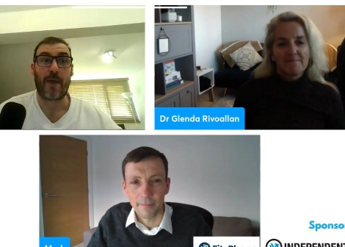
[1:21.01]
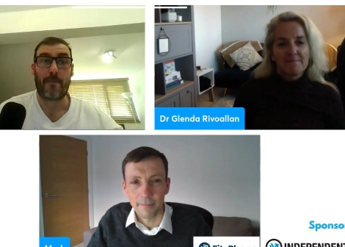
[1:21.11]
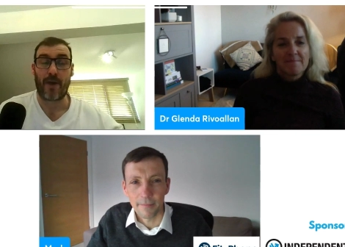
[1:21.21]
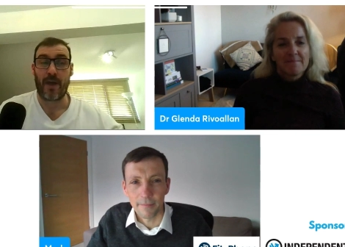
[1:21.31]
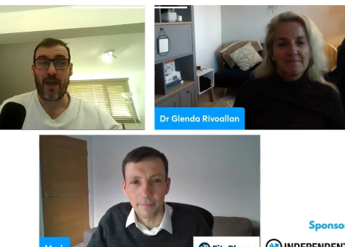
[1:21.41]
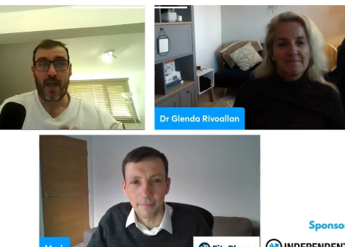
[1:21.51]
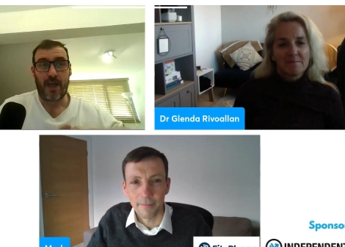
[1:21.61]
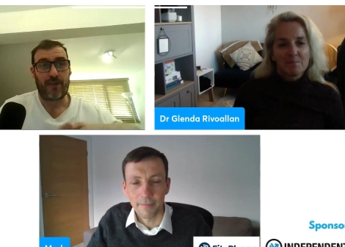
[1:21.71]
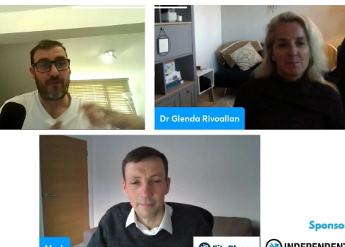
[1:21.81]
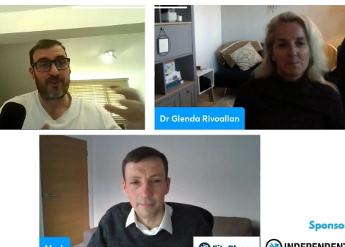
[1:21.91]
Speaker 1: But
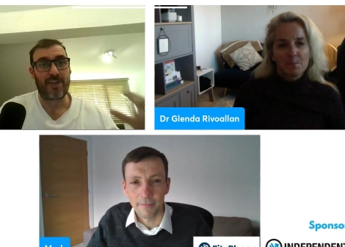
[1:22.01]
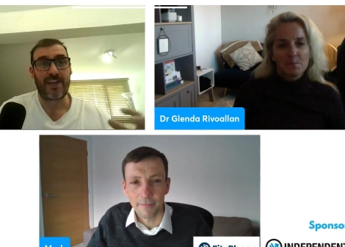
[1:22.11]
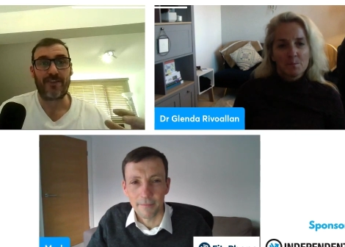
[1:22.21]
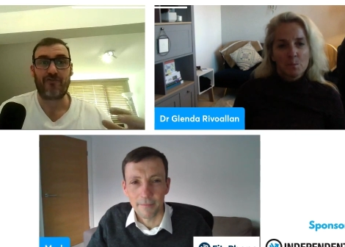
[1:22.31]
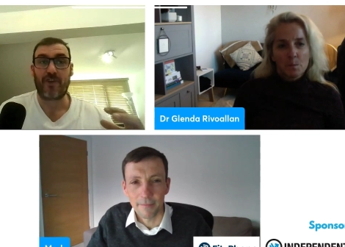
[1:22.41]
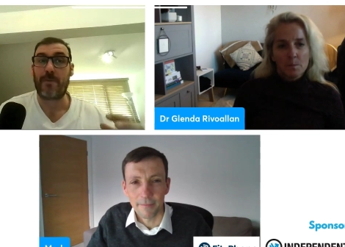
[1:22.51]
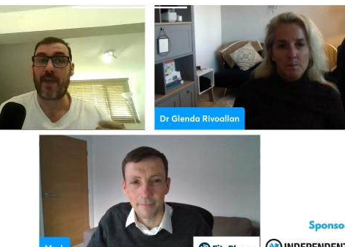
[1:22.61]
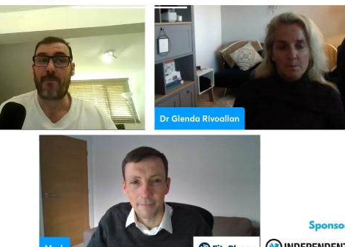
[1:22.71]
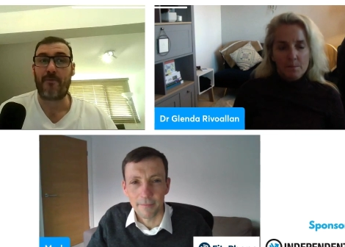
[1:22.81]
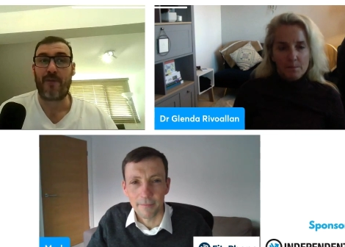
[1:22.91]
across the industry, it'd be,
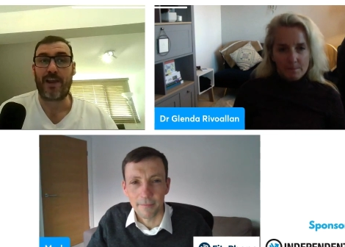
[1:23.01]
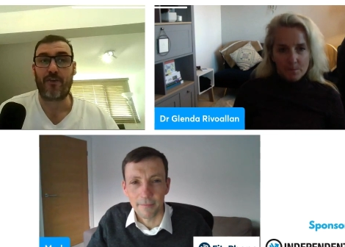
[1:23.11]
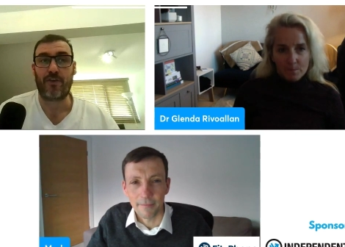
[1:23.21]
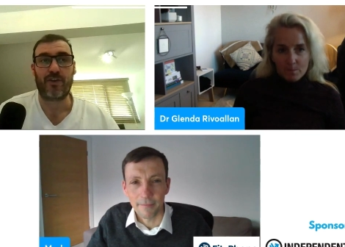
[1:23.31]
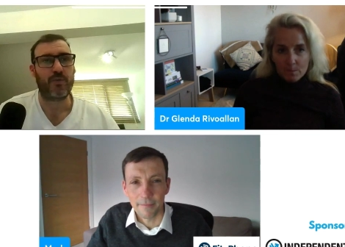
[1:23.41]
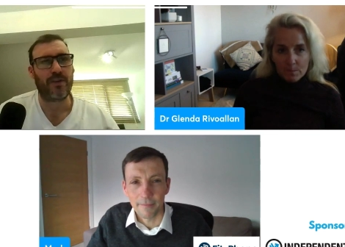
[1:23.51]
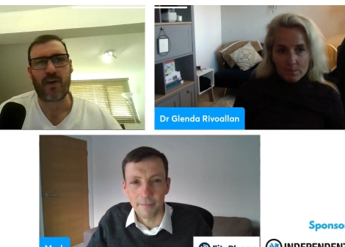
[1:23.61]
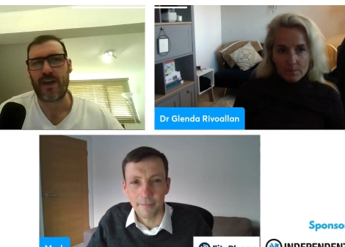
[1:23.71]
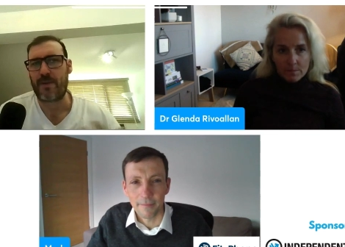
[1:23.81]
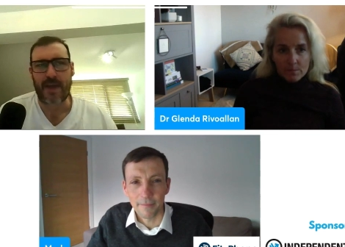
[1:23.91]
it'd be really good because we've
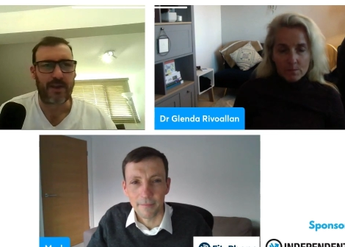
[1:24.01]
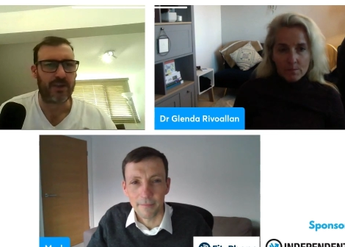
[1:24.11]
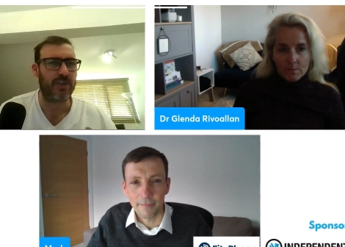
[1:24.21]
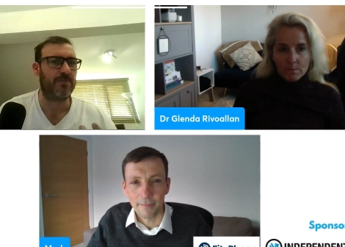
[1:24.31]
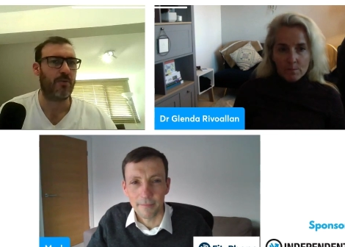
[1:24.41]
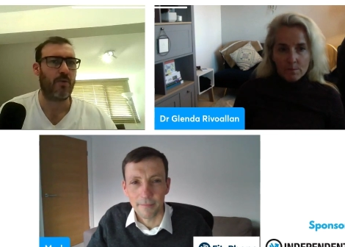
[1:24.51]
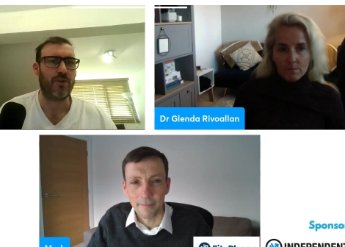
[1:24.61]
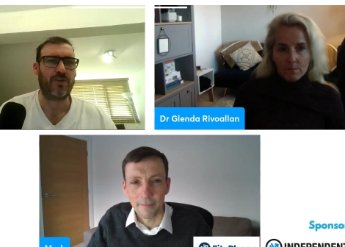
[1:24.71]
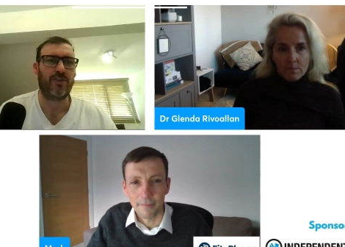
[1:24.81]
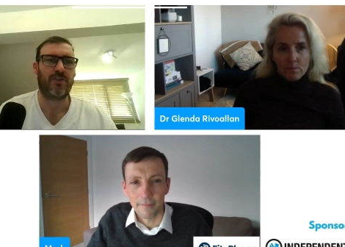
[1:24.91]
got independent gyms that
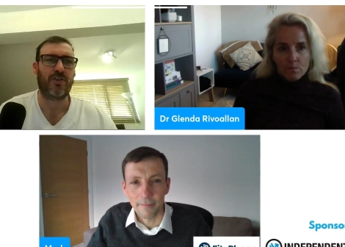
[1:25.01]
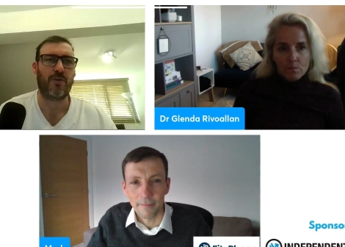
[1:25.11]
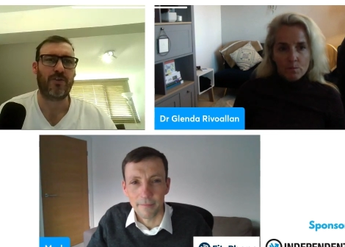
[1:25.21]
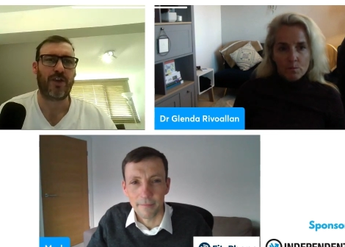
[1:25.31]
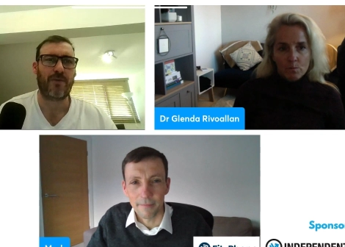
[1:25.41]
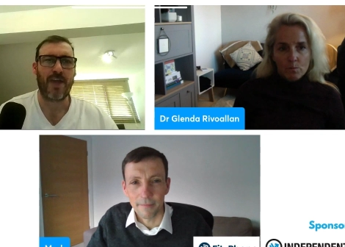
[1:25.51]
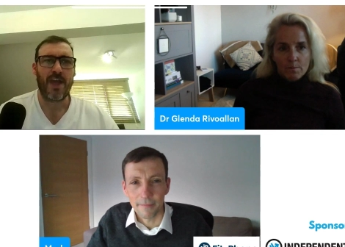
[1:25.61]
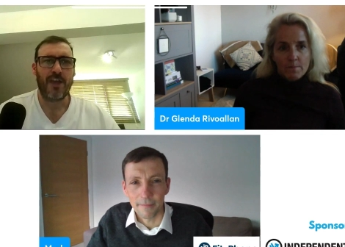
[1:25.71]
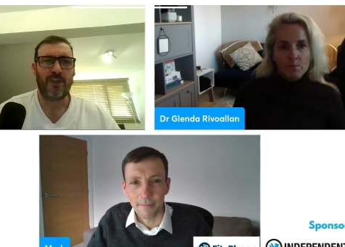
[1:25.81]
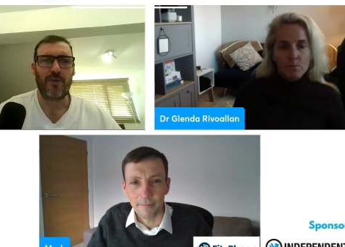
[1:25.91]
watch us and so on. So do
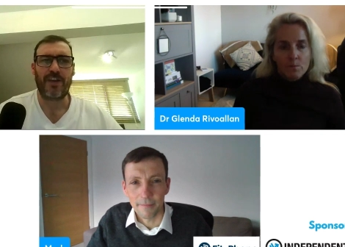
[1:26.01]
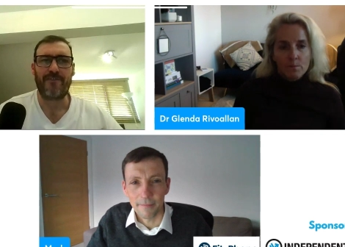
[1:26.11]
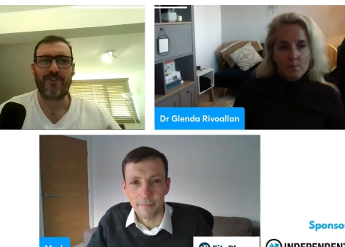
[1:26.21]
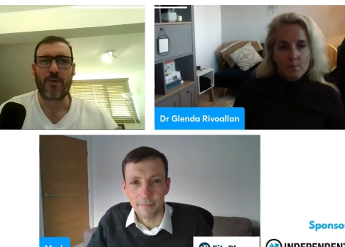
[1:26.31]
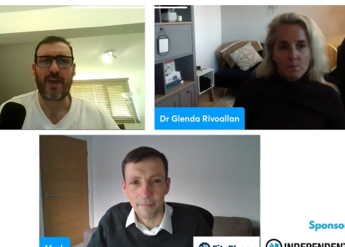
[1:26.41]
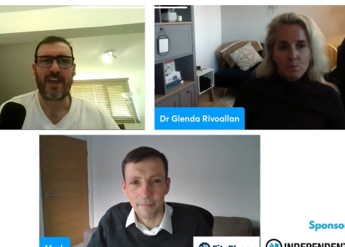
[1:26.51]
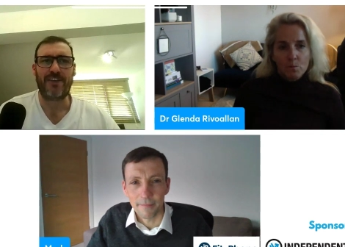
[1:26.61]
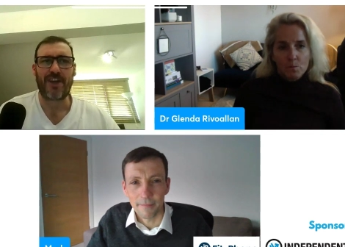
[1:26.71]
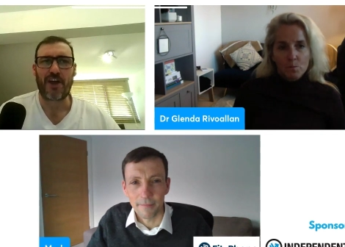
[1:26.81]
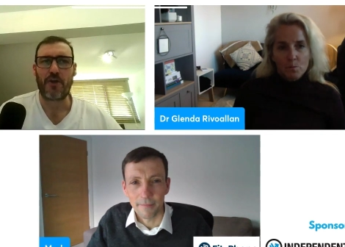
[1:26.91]
you want to give us a quick
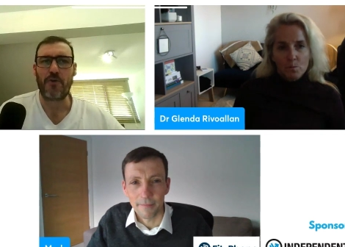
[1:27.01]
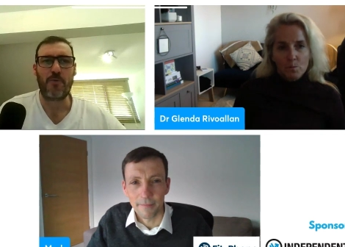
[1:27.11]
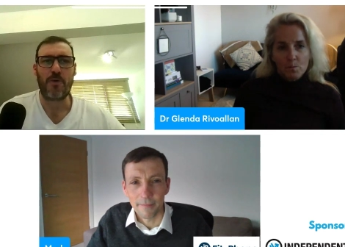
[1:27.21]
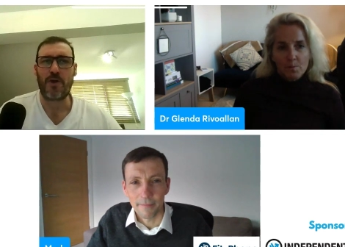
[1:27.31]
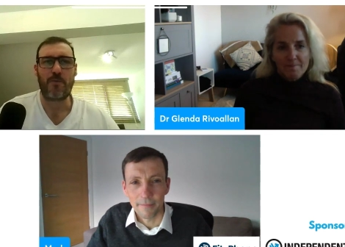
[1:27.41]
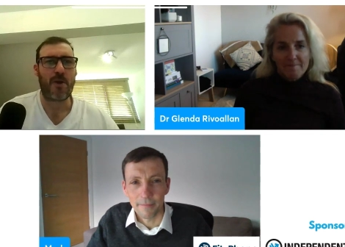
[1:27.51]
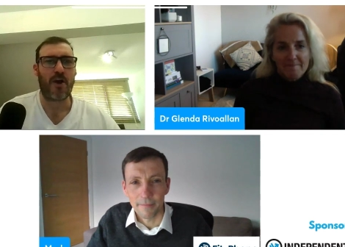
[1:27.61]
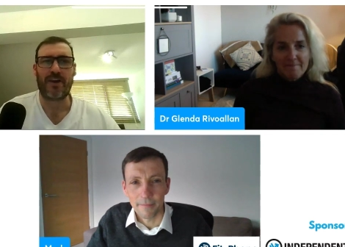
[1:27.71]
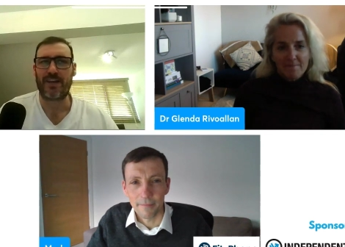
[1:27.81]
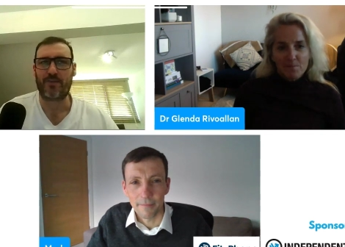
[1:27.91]
insight who who
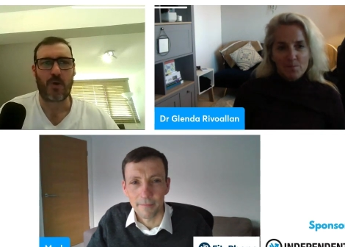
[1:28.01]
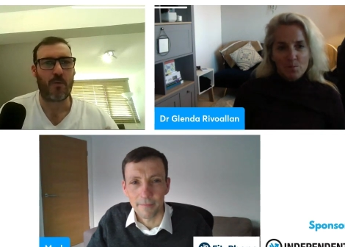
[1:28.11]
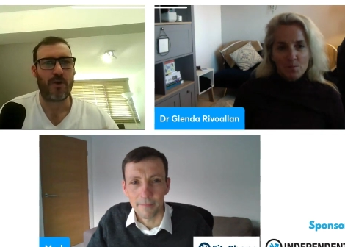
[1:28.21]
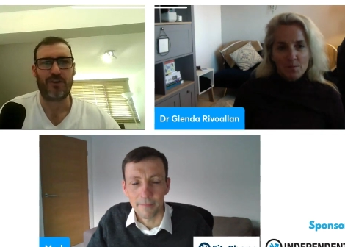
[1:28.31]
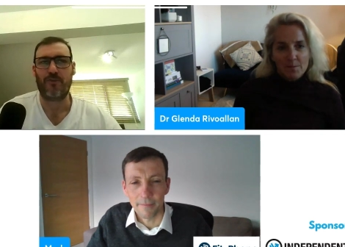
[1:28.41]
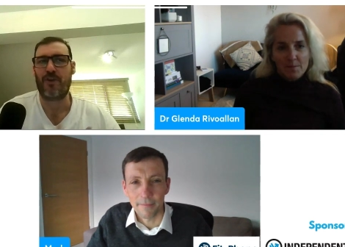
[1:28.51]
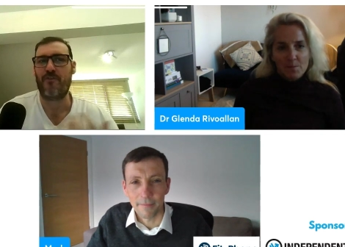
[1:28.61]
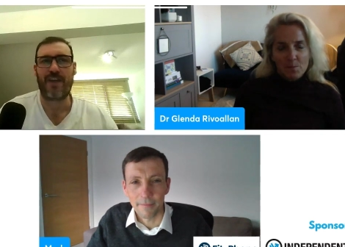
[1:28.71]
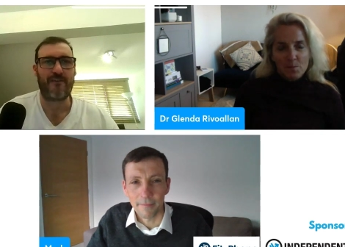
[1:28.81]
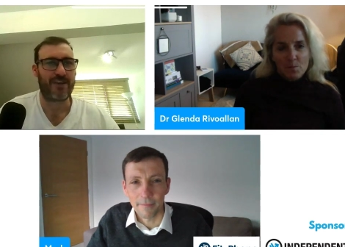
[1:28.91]
Mark is, what, what your sort of
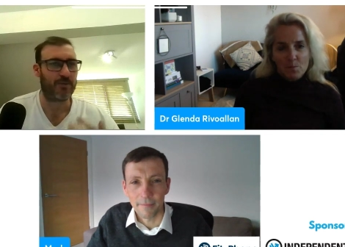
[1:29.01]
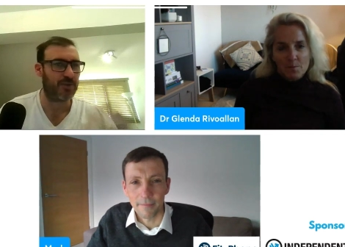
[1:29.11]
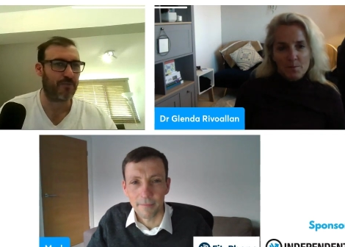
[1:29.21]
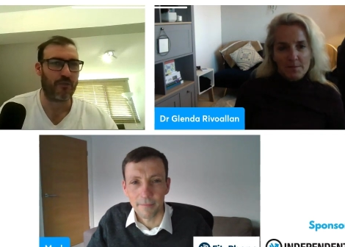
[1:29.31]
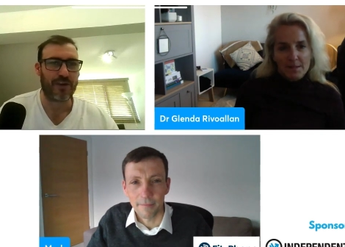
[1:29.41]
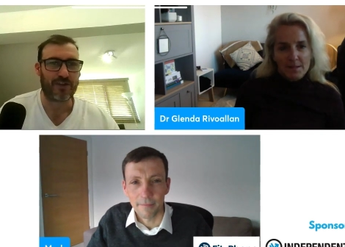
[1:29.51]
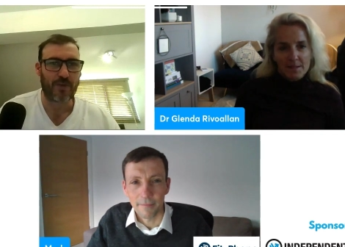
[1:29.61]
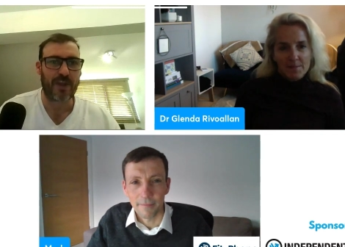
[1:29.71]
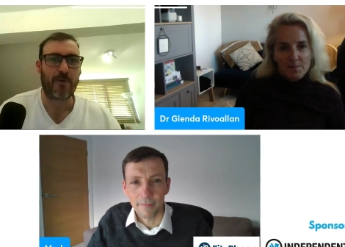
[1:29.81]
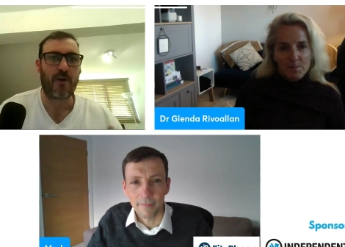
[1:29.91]
career is, what's brought you to
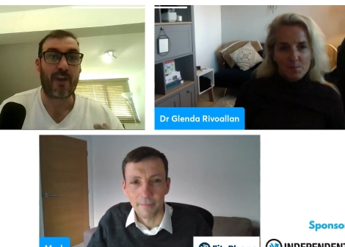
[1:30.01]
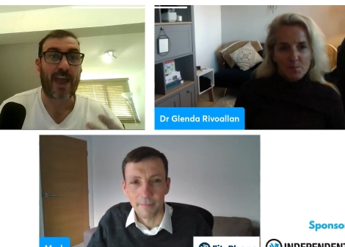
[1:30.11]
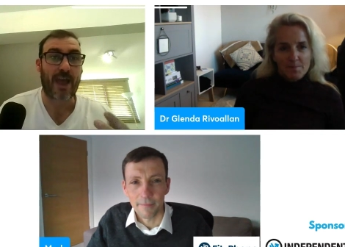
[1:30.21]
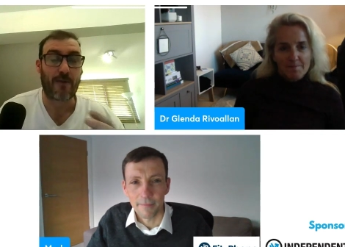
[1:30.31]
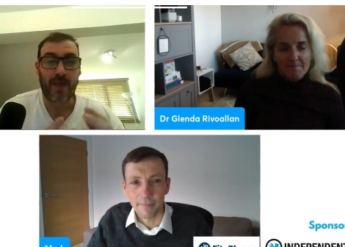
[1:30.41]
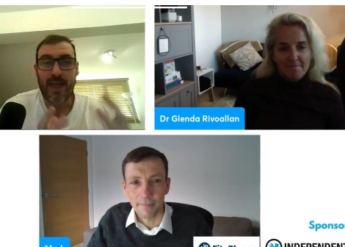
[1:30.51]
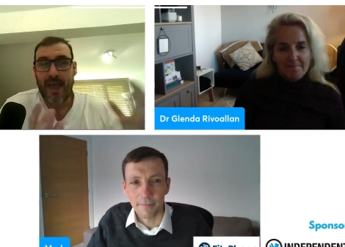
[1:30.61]
where you are now,